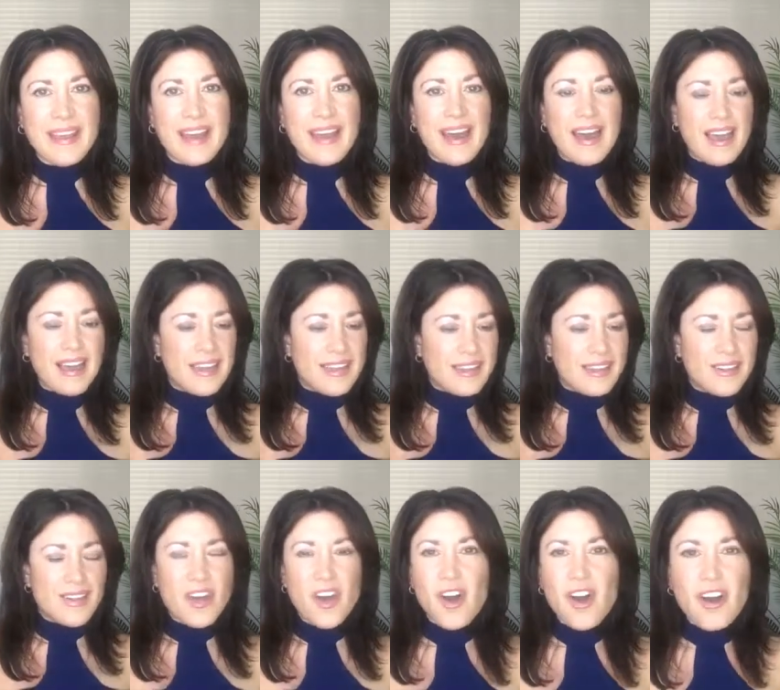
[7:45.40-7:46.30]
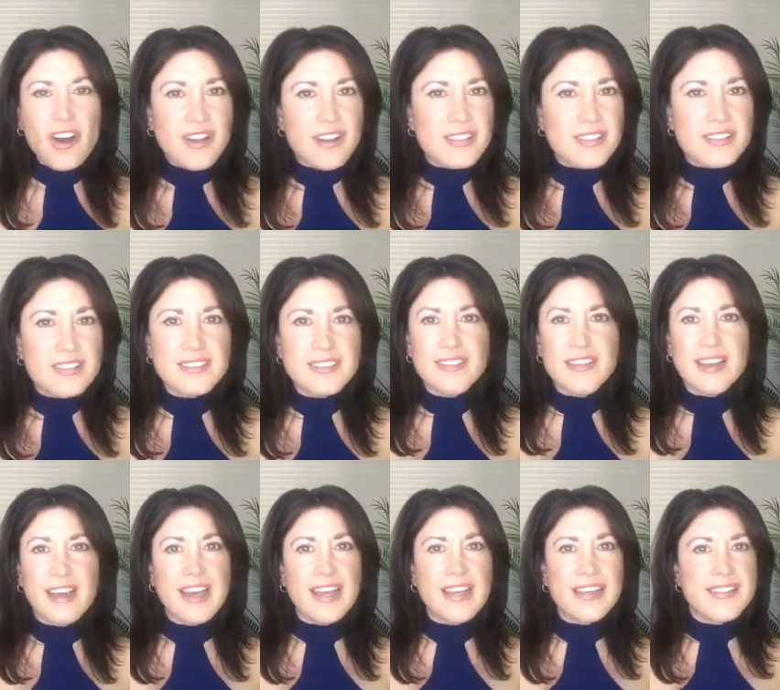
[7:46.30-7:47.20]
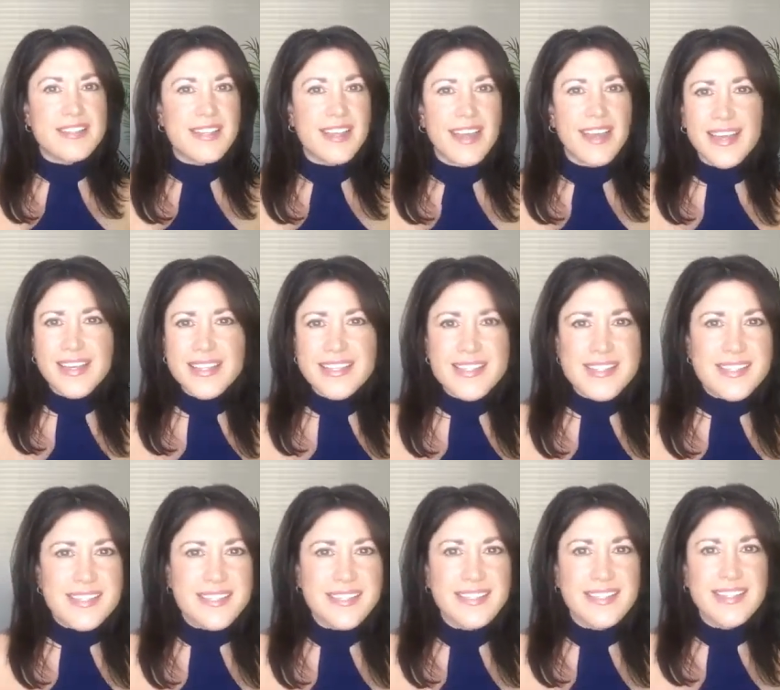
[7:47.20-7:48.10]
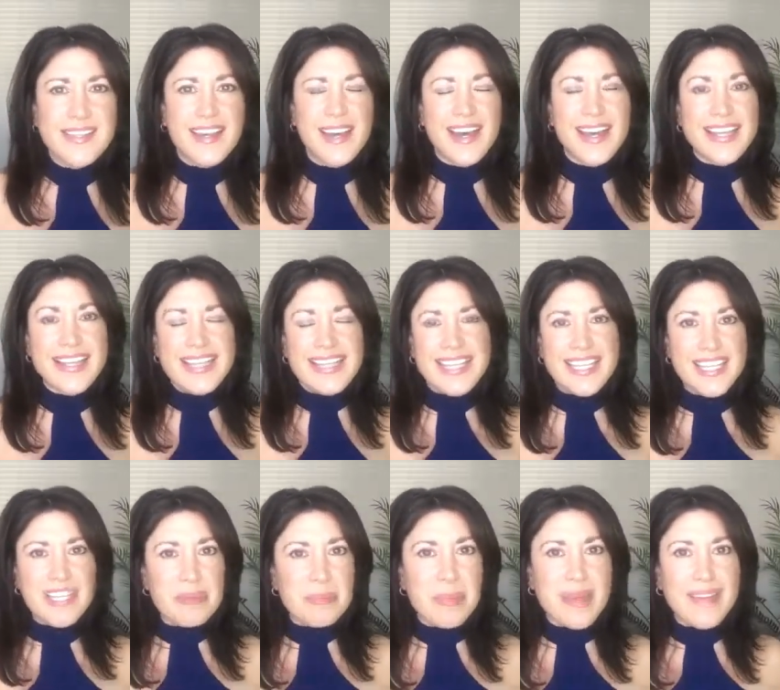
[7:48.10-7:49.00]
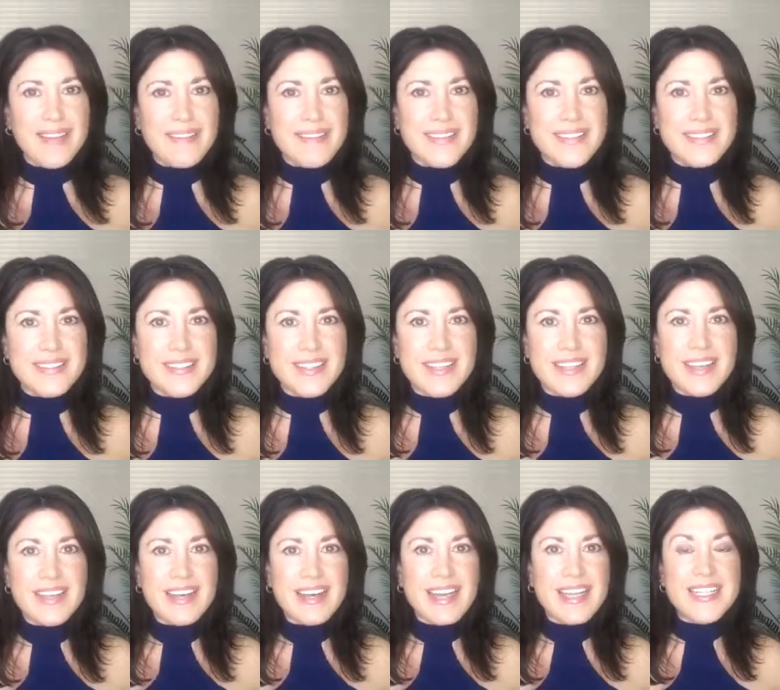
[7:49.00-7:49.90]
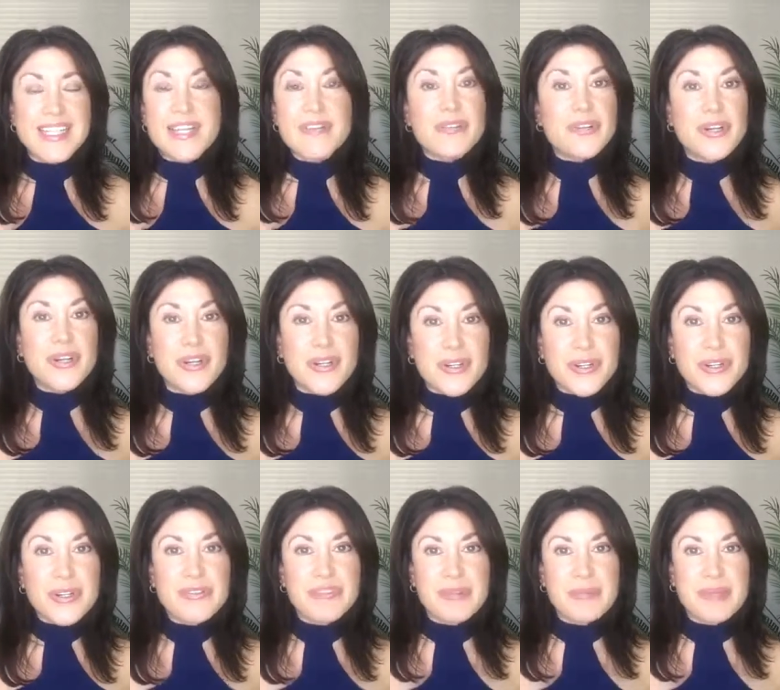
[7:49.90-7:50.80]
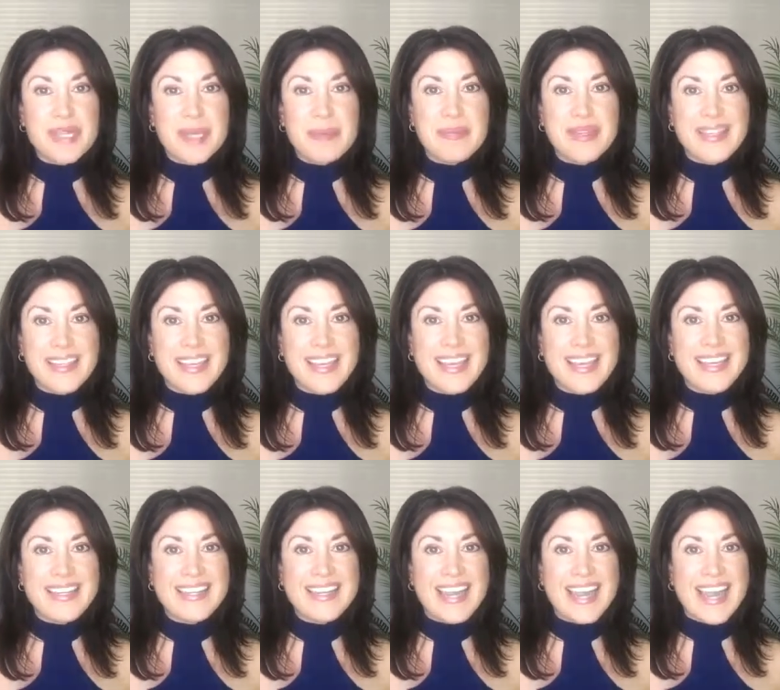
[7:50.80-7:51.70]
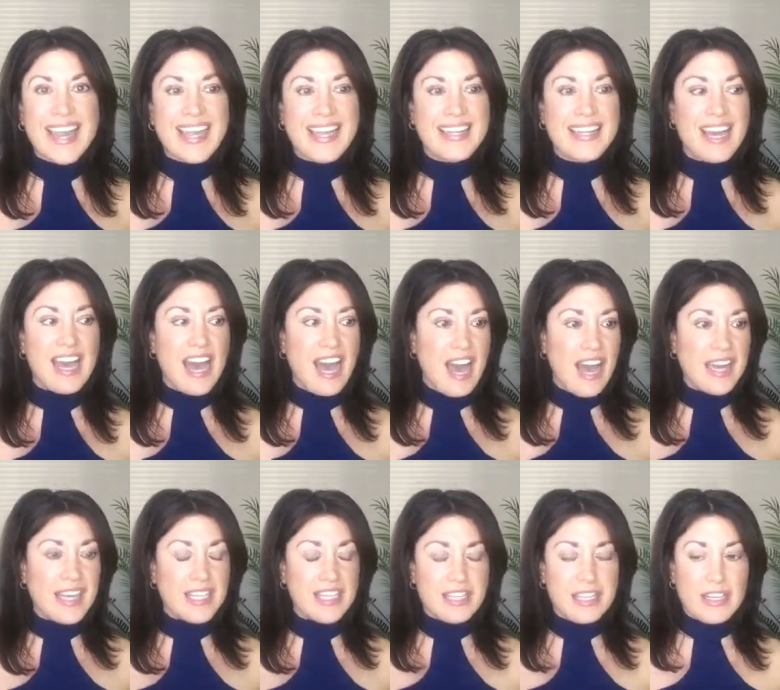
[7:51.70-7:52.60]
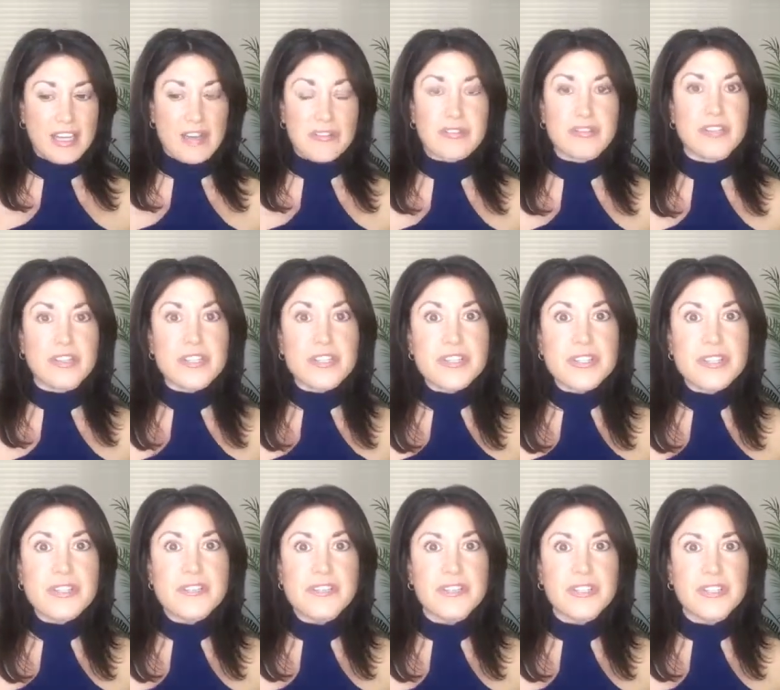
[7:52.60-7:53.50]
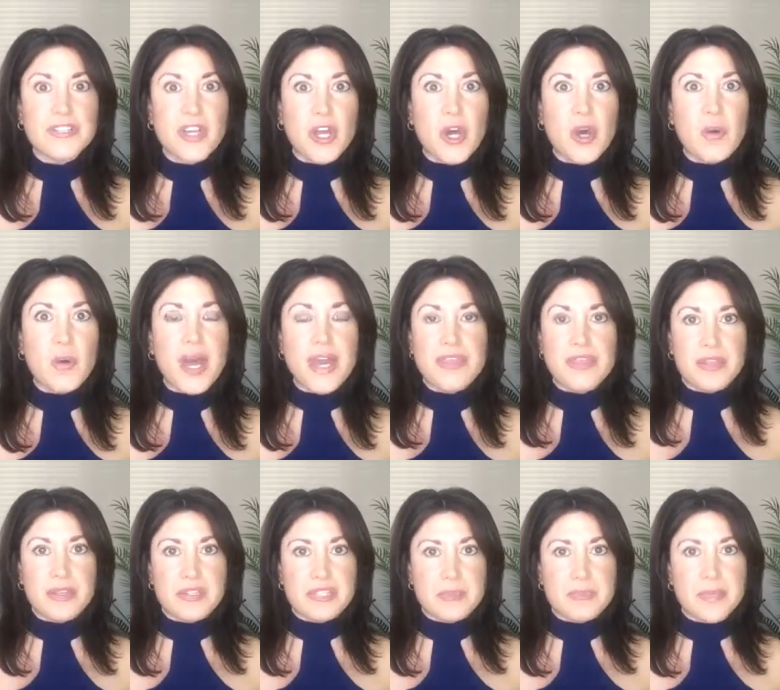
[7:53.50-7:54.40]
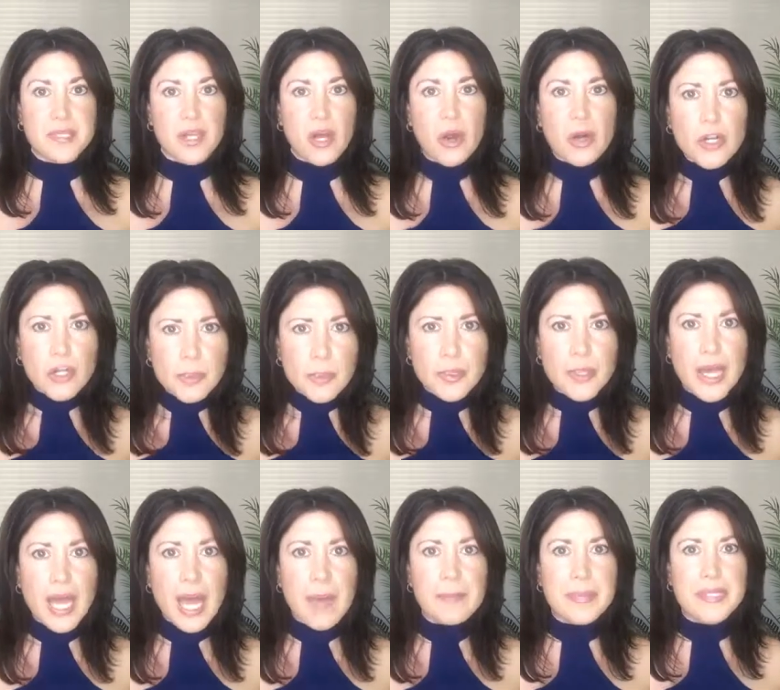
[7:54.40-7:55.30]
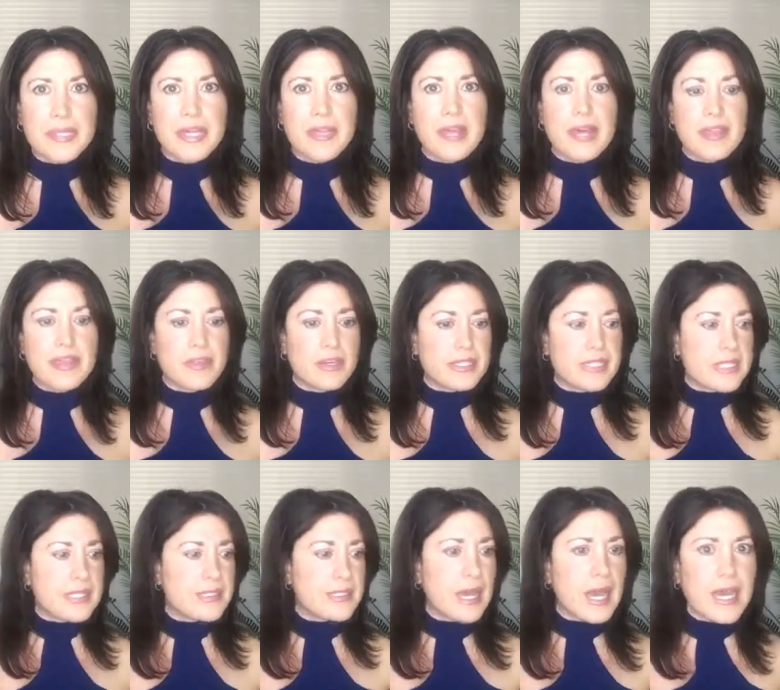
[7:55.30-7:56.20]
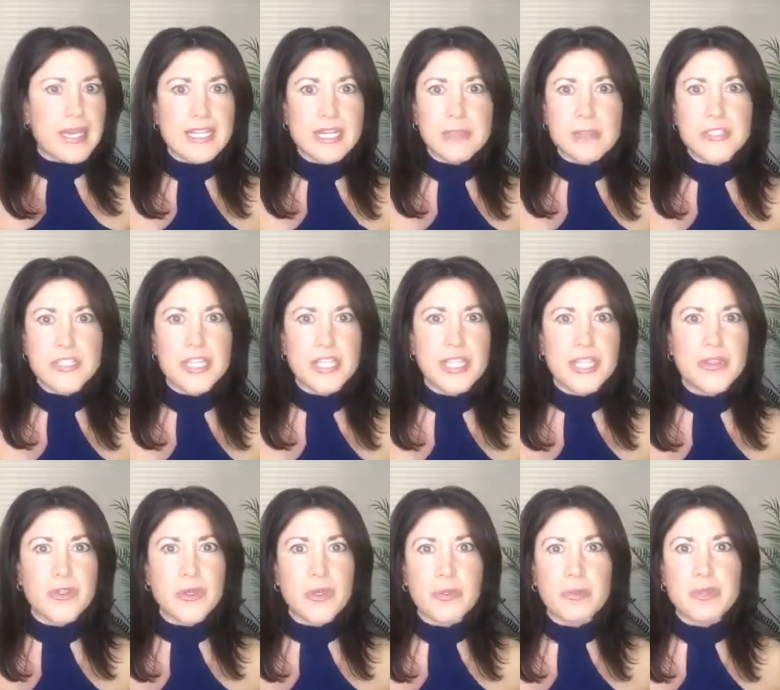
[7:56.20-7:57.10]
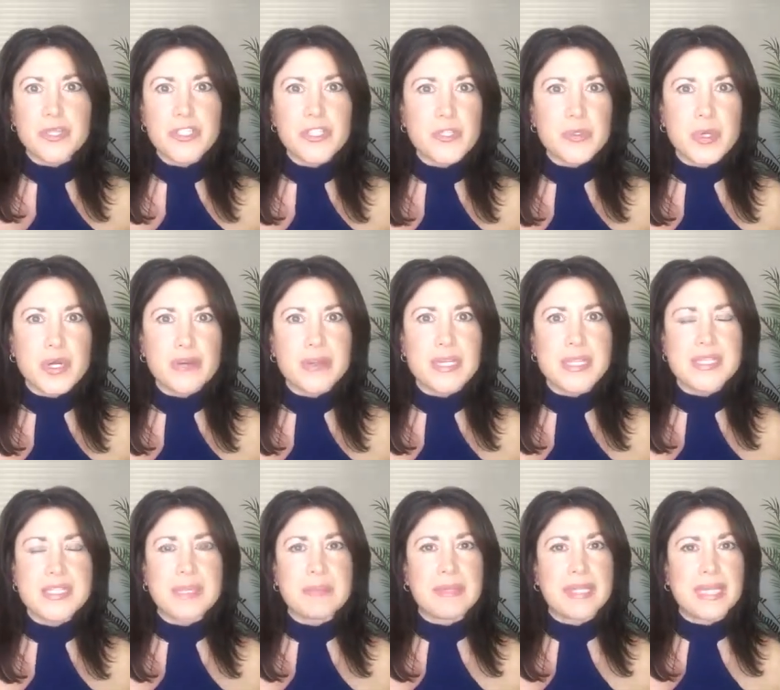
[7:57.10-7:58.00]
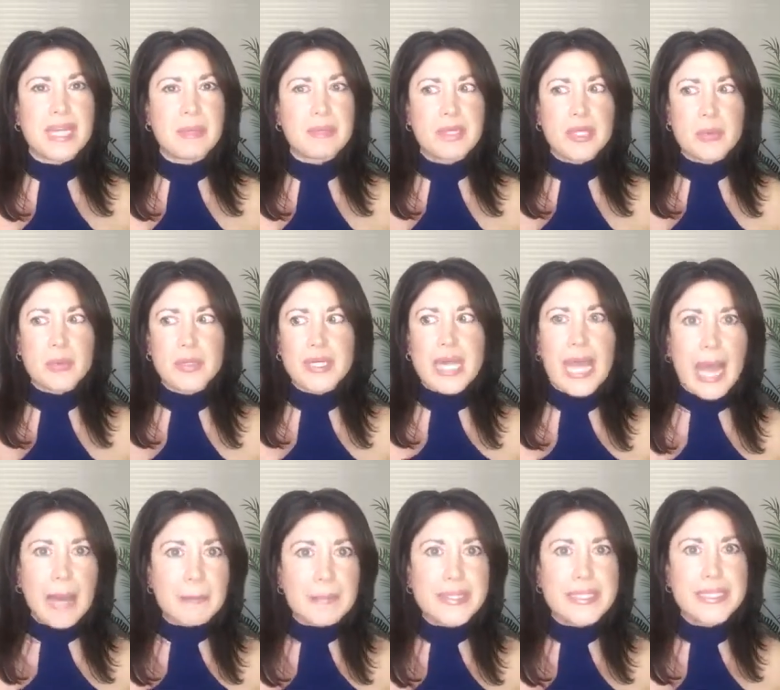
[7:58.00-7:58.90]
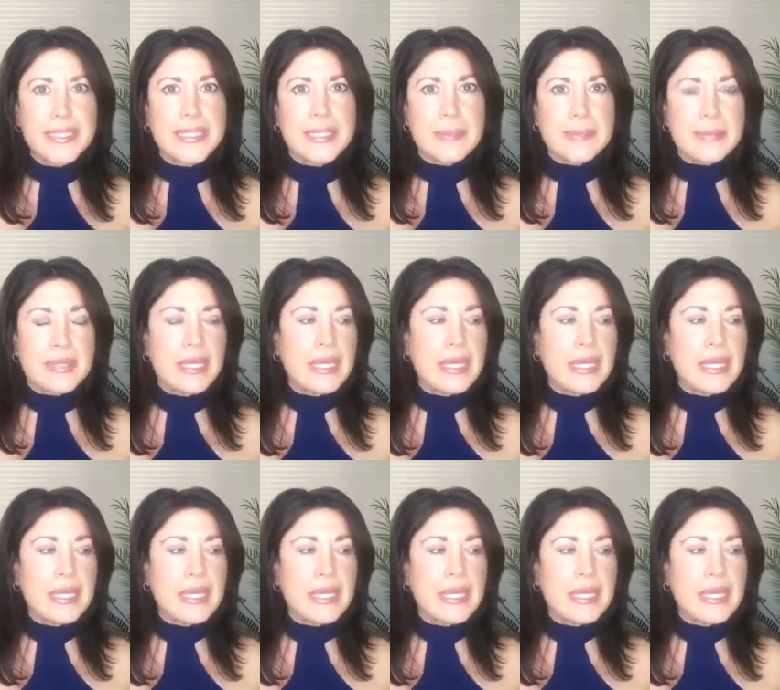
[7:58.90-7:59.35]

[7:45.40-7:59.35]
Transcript: I called, I texted, I emailed. I never heard from him again. And at first, you know, I thought something horrible happened. I thought he died. I was checking the obituaries. I mean, I'm like, what happened to him?